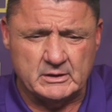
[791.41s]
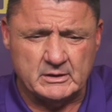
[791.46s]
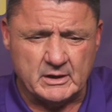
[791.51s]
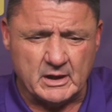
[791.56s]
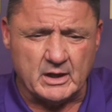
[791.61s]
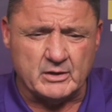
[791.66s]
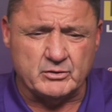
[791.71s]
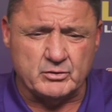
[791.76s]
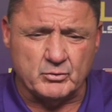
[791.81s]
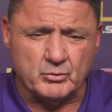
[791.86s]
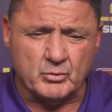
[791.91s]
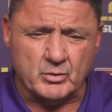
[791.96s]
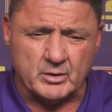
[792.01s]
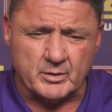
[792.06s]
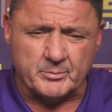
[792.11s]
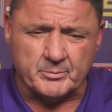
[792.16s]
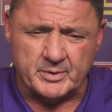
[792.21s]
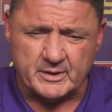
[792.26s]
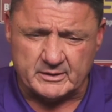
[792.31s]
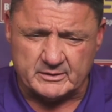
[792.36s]
And you want a
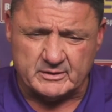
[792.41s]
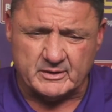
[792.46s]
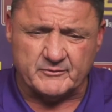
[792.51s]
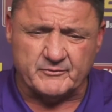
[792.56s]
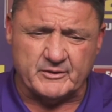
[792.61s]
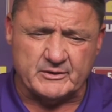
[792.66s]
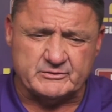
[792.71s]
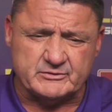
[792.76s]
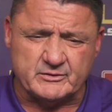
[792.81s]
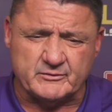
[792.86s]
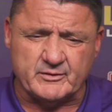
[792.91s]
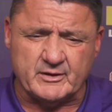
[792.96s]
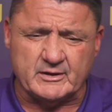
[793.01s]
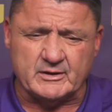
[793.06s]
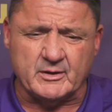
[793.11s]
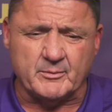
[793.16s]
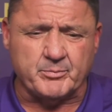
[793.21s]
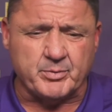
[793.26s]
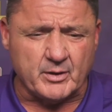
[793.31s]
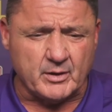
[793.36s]
big defensive end
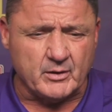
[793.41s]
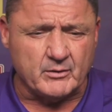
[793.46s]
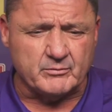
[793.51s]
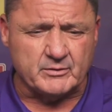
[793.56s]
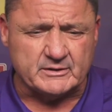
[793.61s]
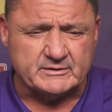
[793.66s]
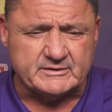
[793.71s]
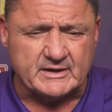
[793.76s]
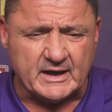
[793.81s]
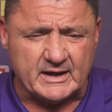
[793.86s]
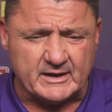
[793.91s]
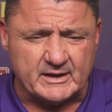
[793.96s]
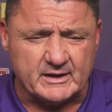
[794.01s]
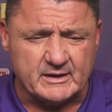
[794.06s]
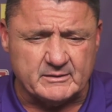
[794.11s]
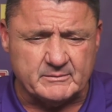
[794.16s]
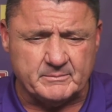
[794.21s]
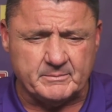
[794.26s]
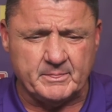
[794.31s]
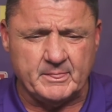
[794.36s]
to play over a tight
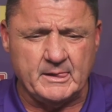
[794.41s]
end.